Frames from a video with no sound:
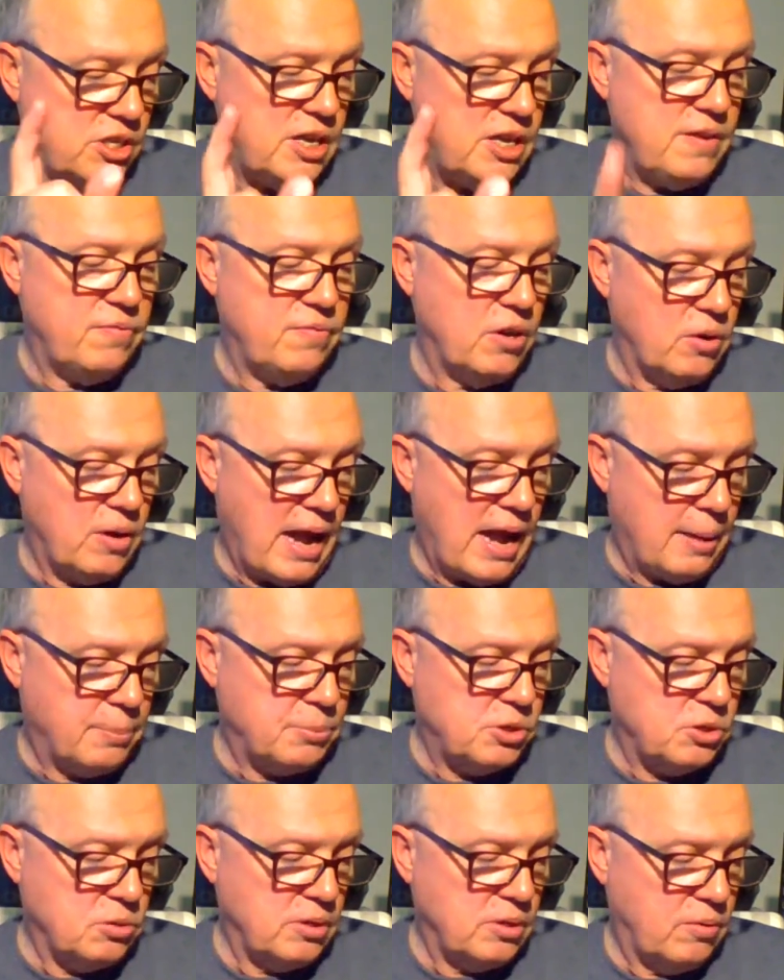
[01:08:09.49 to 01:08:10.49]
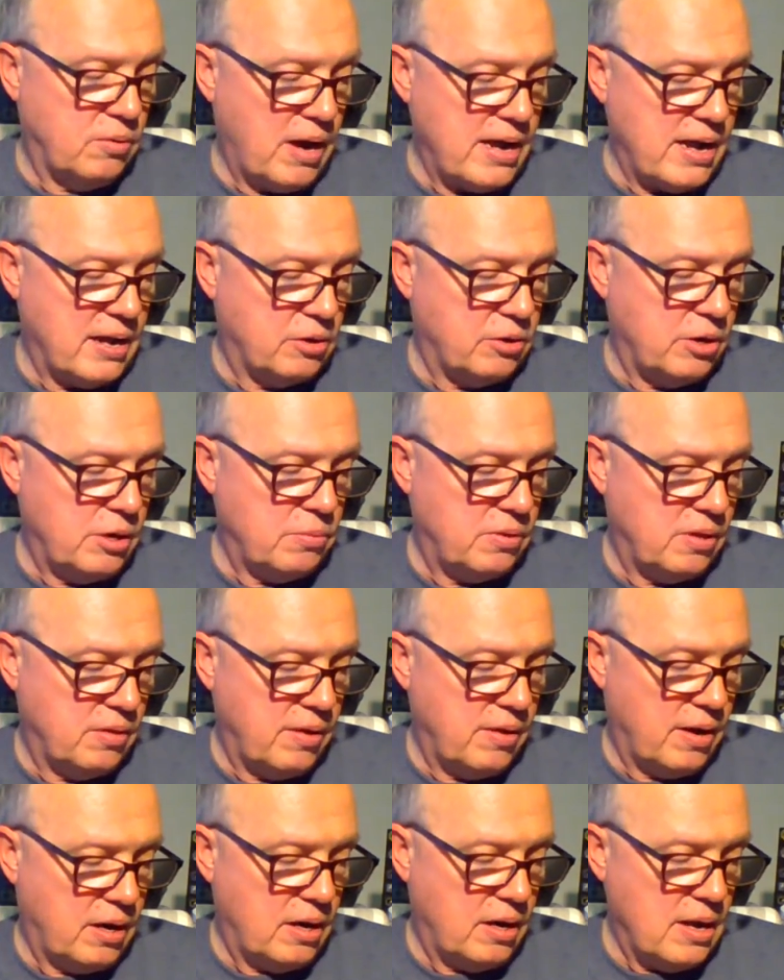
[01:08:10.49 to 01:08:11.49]
Steve, you're absolutely right. I agree with you
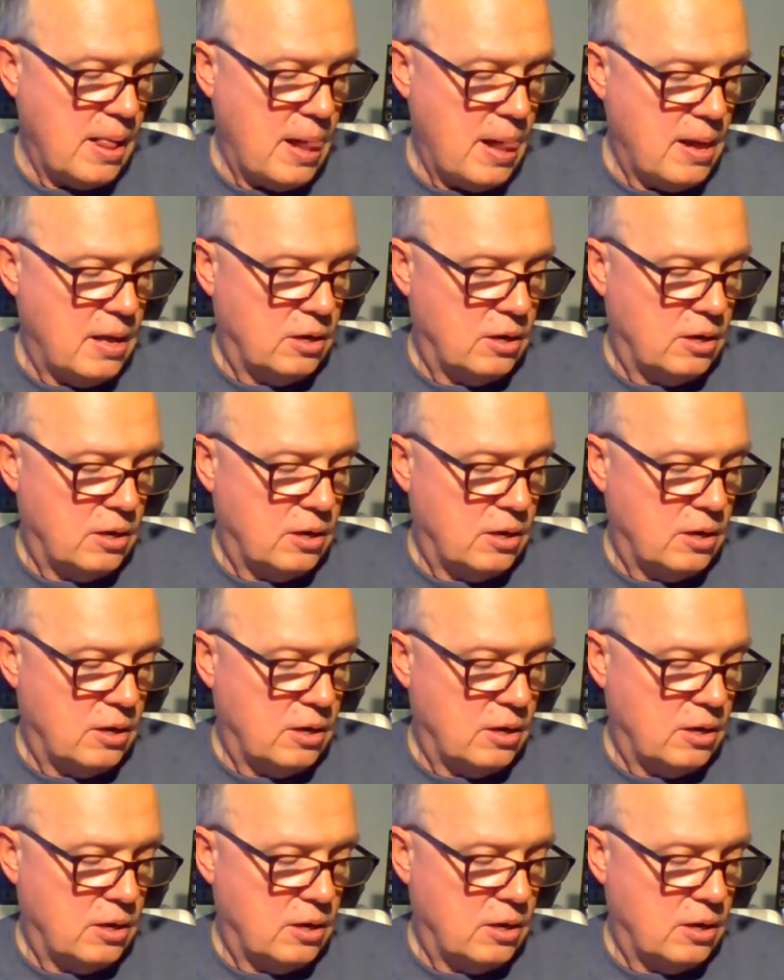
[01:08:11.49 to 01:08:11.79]
there.